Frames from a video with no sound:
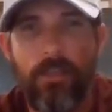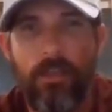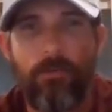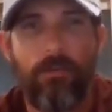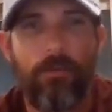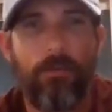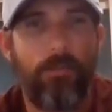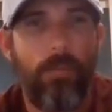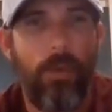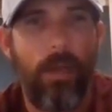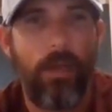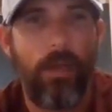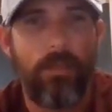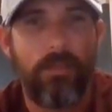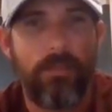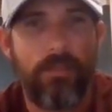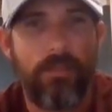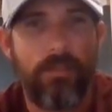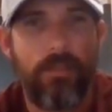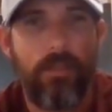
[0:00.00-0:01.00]
different
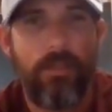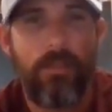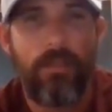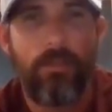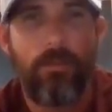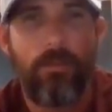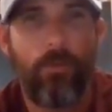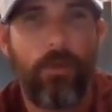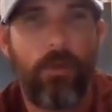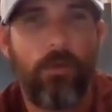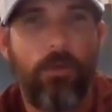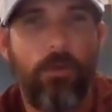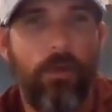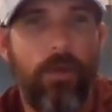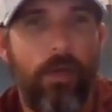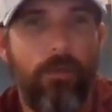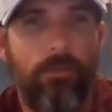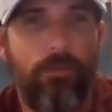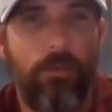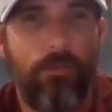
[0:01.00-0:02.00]
banks when
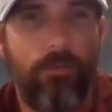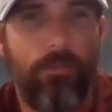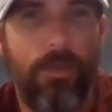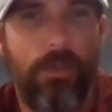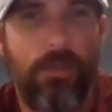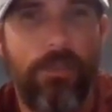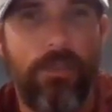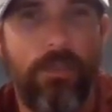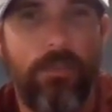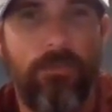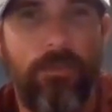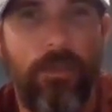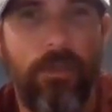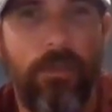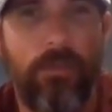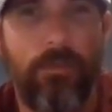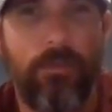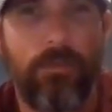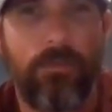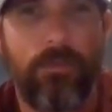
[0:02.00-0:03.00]
going after business
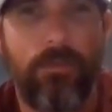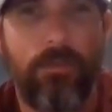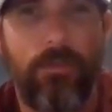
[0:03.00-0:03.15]
vehicles.